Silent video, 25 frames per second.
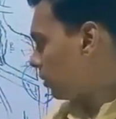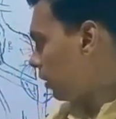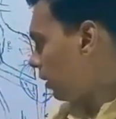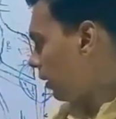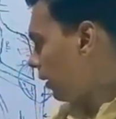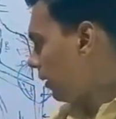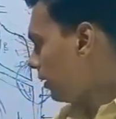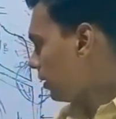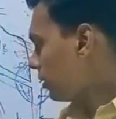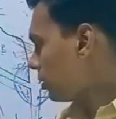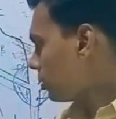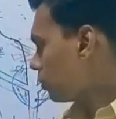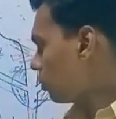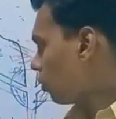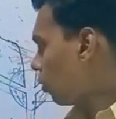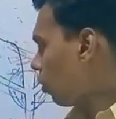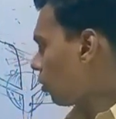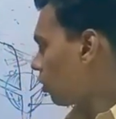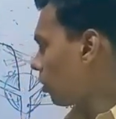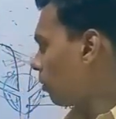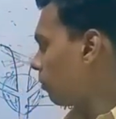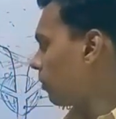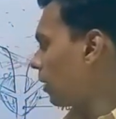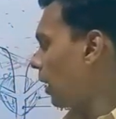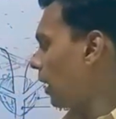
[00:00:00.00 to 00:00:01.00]
In a
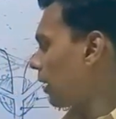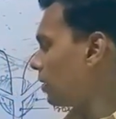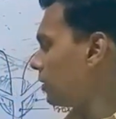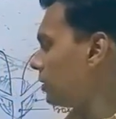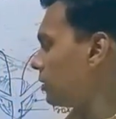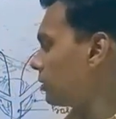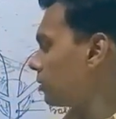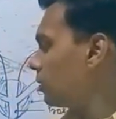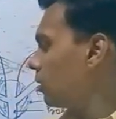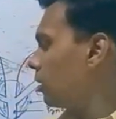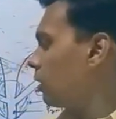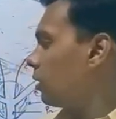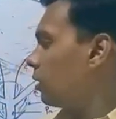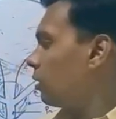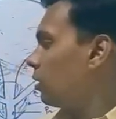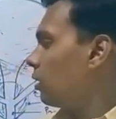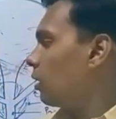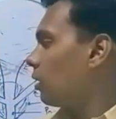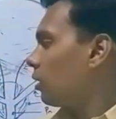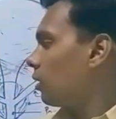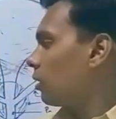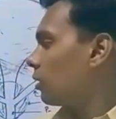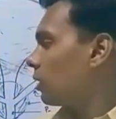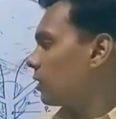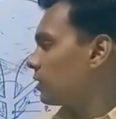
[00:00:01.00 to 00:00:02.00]
scrotum, that is
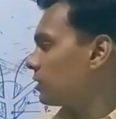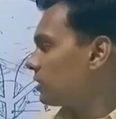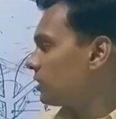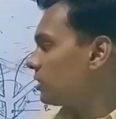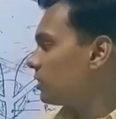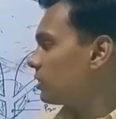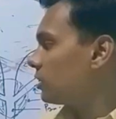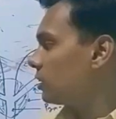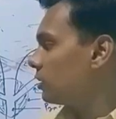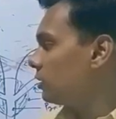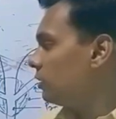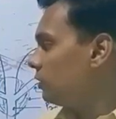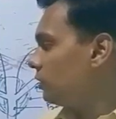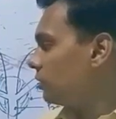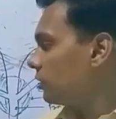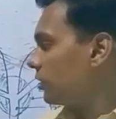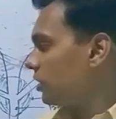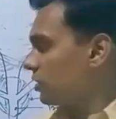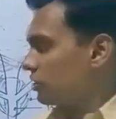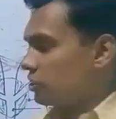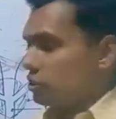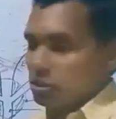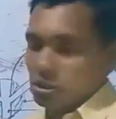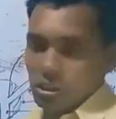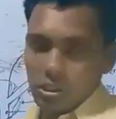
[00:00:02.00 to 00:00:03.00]
consisting
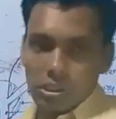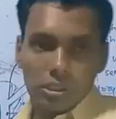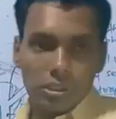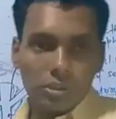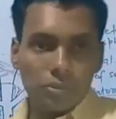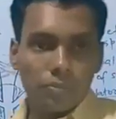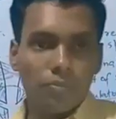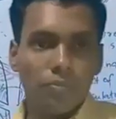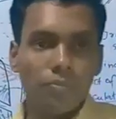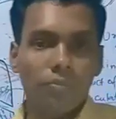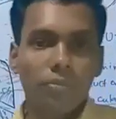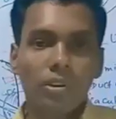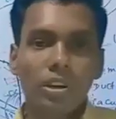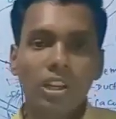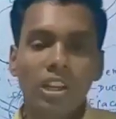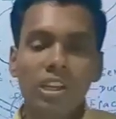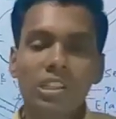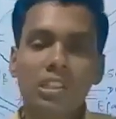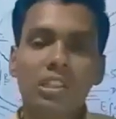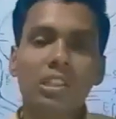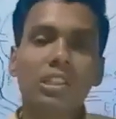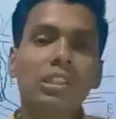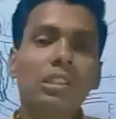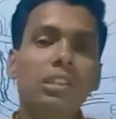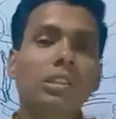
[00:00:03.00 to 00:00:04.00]
testis.
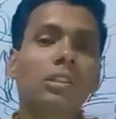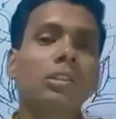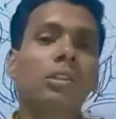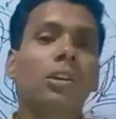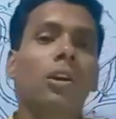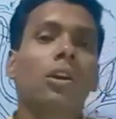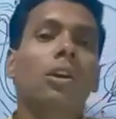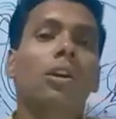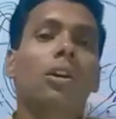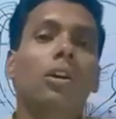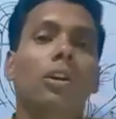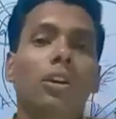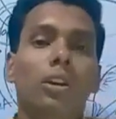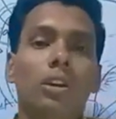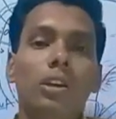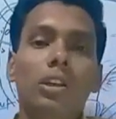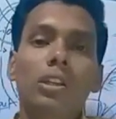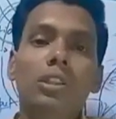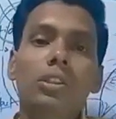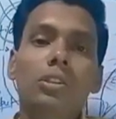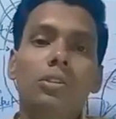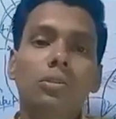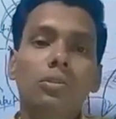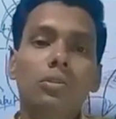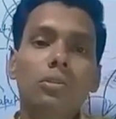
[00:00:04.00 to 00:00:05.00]
Testis
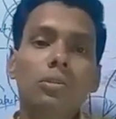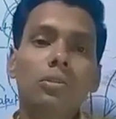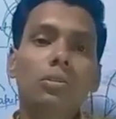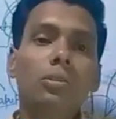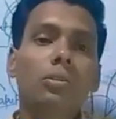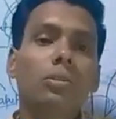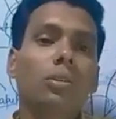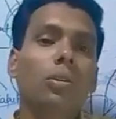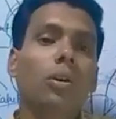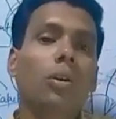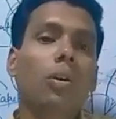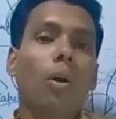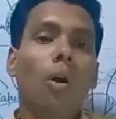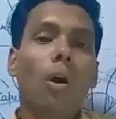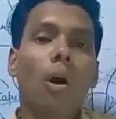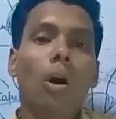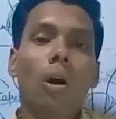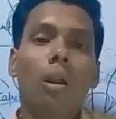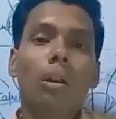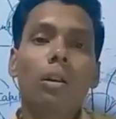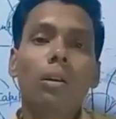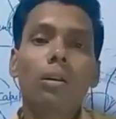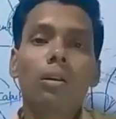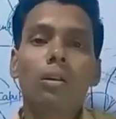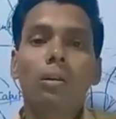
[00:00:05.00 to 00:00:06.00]
is
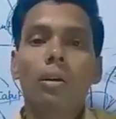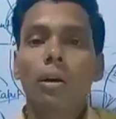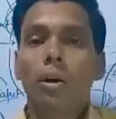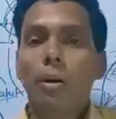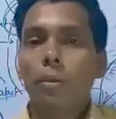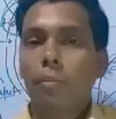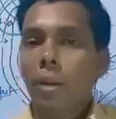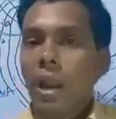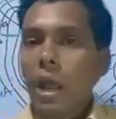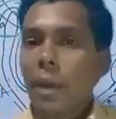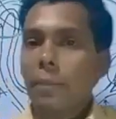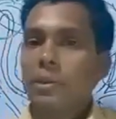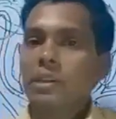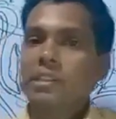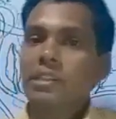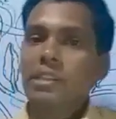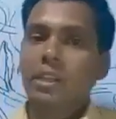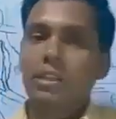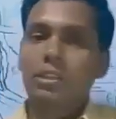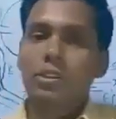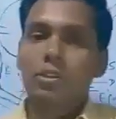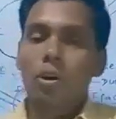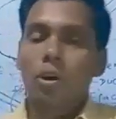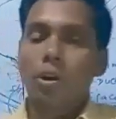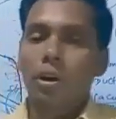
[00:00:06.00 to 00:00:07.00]
called primary
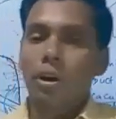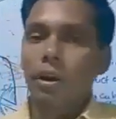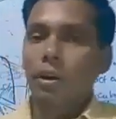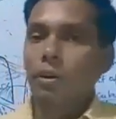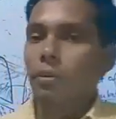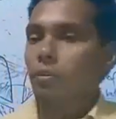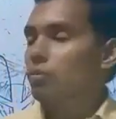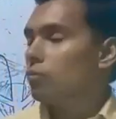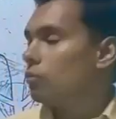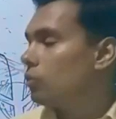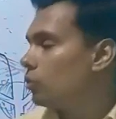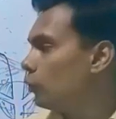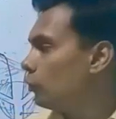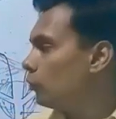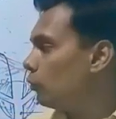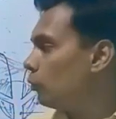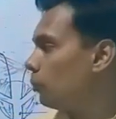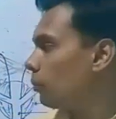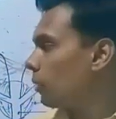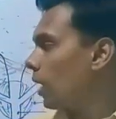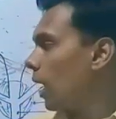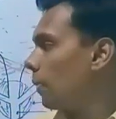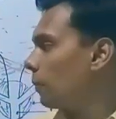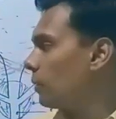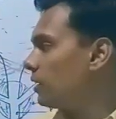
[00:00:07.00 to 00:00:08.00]
sex organ. Due to
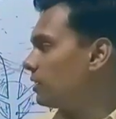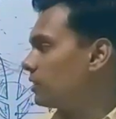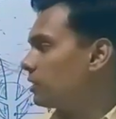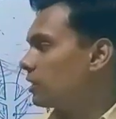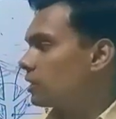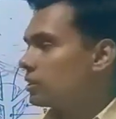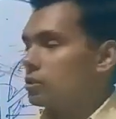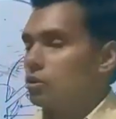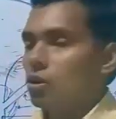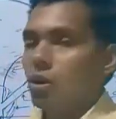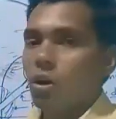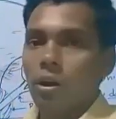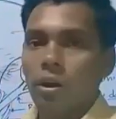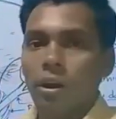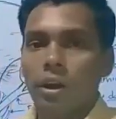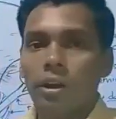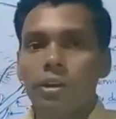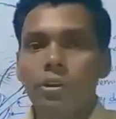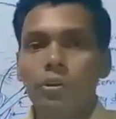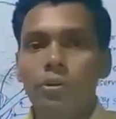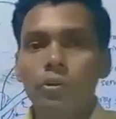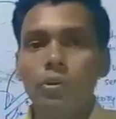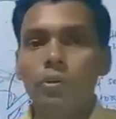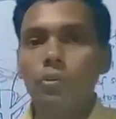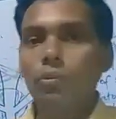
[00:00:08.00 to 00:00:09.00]
primary sex organ,
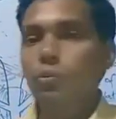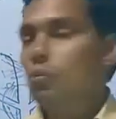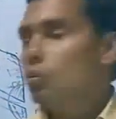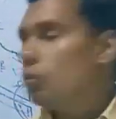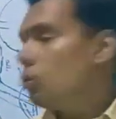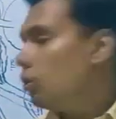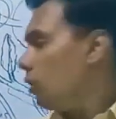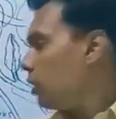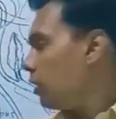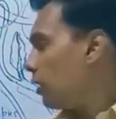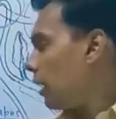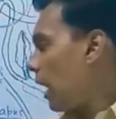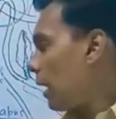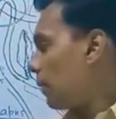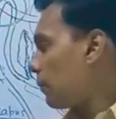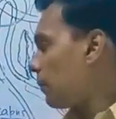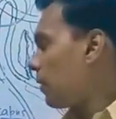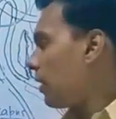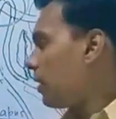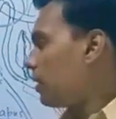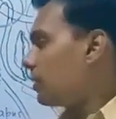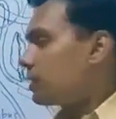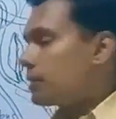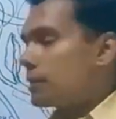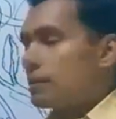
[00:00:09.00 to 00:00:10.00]
due to that
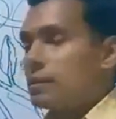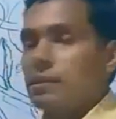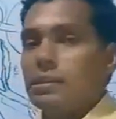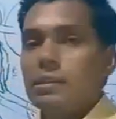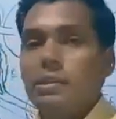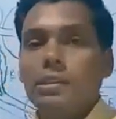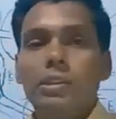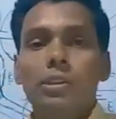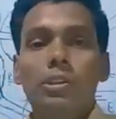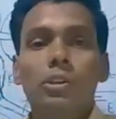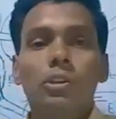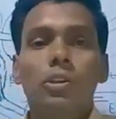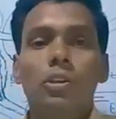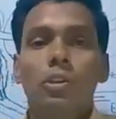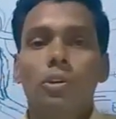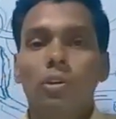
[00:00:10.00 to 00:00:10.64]
functions